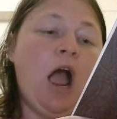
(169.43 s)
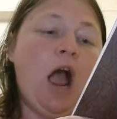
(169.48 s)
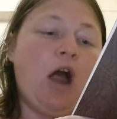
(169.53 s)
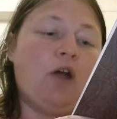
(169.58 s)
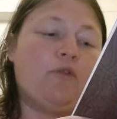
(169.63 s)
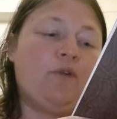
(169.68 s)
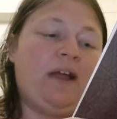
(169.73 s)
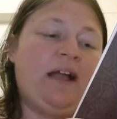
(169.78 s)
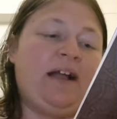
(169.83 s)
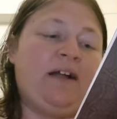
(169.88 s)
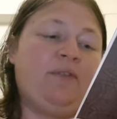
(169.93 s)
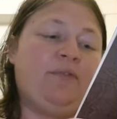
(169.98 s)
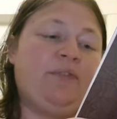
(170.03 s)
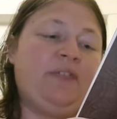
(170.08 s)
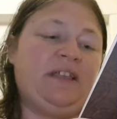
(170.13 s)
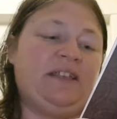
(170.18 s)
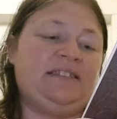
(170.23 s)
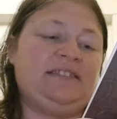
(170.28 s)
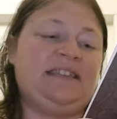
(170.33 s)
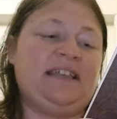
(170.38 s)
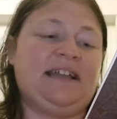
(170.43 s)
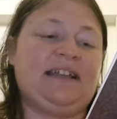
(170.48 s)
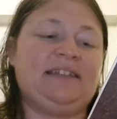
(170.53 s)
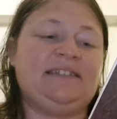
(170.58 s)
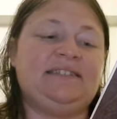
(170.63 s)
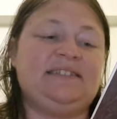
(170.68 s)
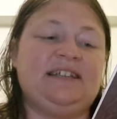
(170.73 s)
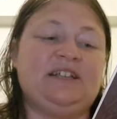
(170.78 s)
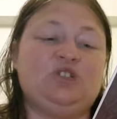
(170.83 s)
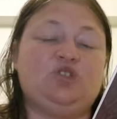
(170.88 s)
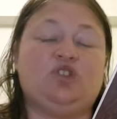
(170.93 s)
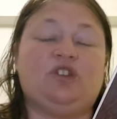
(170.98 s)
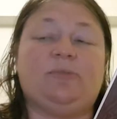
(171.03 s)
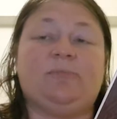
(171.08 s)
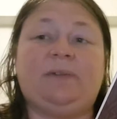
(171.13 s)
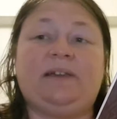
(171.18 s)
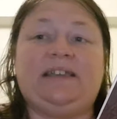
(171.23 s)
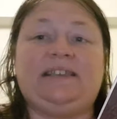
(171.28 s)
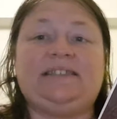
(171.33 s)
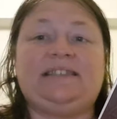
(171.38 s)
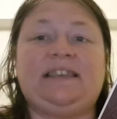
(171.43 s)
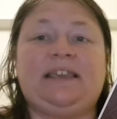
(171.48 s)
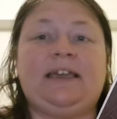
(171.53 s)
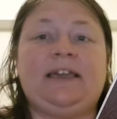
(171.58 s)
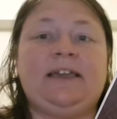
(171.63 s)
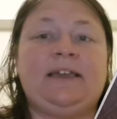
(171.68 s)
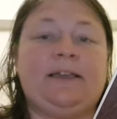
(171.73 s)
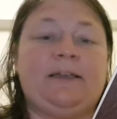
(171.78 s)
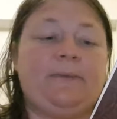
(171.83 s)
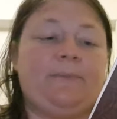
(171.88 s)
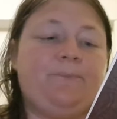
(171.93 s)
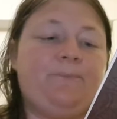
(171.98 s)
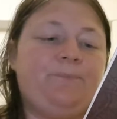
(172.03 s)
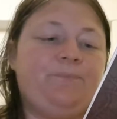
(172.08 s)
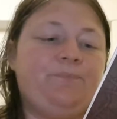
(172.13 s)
around the 2nd century BCE.